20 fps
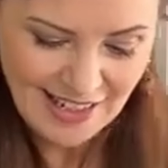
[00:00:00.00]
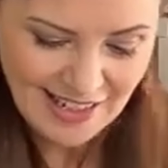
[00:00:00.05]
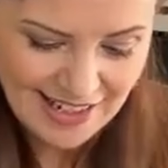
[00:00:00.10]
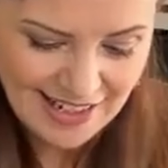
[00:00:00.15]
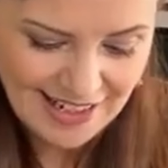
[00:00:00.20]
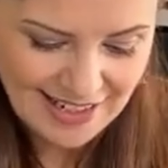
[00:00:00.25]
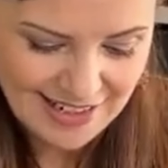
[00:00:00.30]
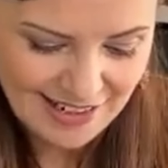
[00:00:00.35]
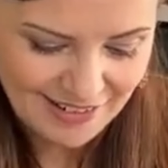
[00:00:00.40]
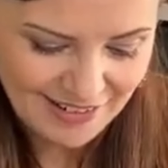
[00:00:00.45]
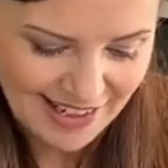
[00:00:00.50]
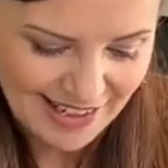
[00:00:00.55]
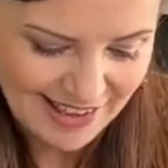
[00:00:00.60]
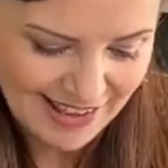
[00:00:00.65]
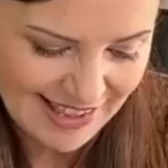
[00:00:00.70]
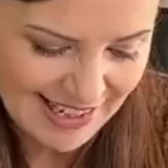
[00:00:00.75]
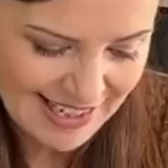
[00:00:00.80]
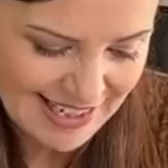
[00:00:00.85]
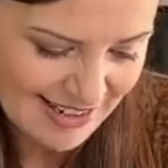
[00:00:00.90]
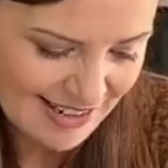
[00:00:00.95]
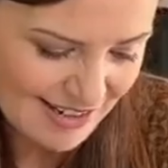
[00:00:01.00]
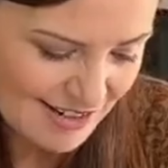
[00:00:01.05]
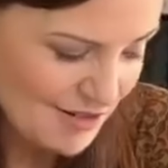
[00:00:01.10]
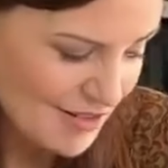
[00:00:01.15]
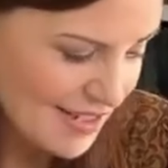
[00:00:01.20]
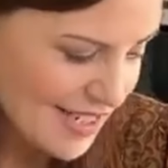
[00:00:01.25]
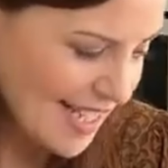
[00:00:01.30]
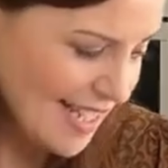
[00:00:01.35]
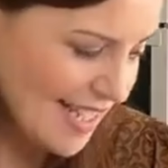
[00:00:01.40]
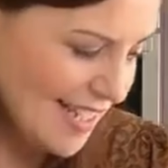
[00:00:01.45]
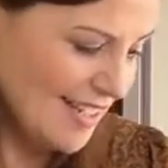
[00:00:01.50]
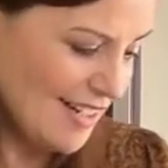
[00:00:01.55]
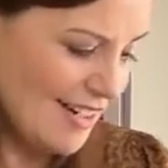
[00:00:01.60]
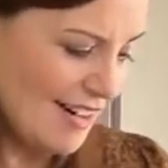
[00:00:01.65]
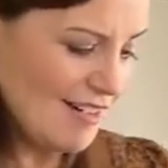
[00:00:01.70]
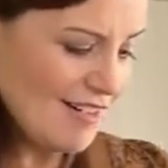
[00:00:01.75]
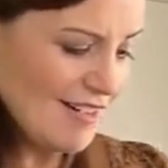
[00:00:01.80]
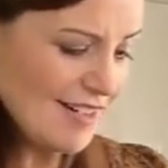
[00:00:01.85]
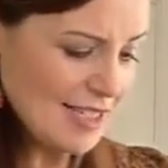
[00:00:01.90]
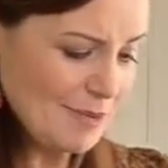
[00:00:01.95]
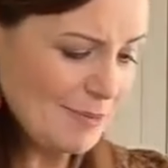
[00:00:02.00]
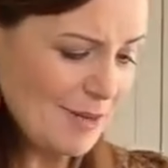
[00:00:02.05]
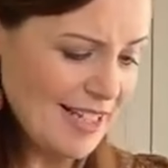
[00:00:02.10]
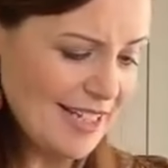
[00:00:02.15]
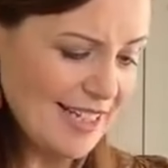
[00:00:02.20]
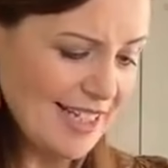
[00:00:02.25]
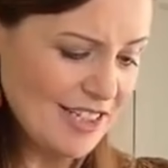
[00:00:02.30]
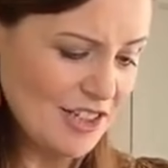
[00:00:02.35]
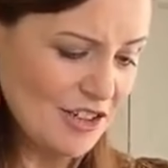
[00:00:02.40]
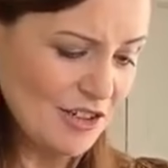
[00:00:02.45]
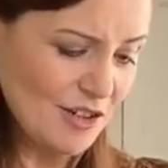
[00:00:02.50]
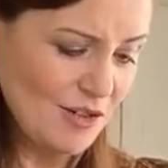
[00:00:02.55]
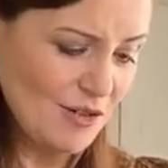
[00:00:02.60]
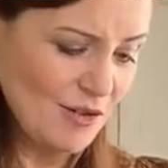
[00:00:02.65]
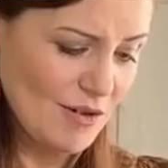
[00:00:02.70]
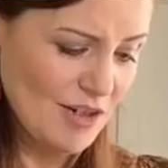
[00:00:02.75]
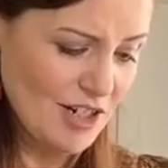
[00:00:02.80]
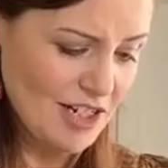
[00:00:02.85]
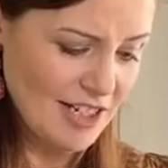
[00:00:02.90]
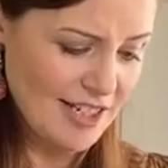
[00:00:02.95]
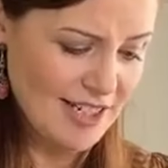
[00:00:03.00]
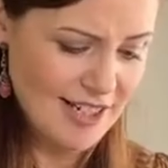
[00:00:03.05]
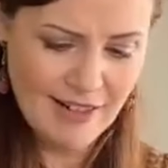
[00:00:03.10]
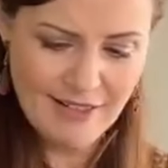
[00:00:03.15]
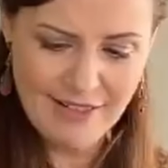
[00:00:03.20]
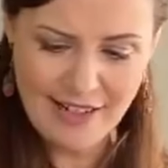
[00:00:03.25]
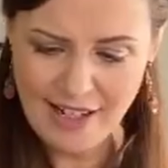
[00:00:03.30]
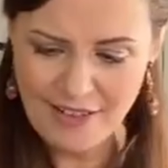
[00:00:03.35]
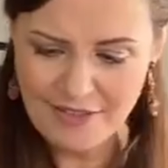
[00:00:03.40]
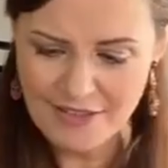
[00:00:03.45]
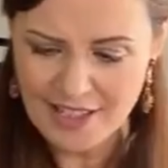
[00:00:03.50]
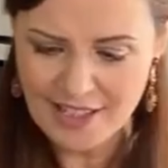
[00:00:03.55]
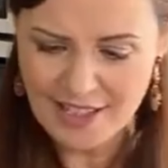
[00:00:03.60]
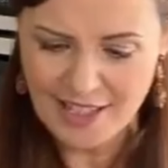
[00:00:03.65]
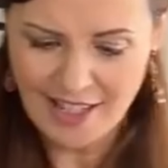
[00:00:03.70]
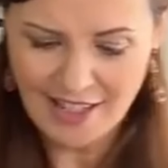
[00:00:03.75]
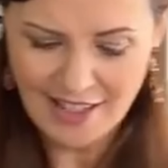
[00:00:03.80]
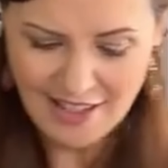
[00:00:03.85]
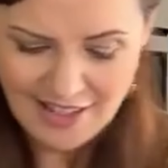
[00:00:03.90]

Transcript: So in this goes. Oh, the smell of that's just gorgeous now, I have to say.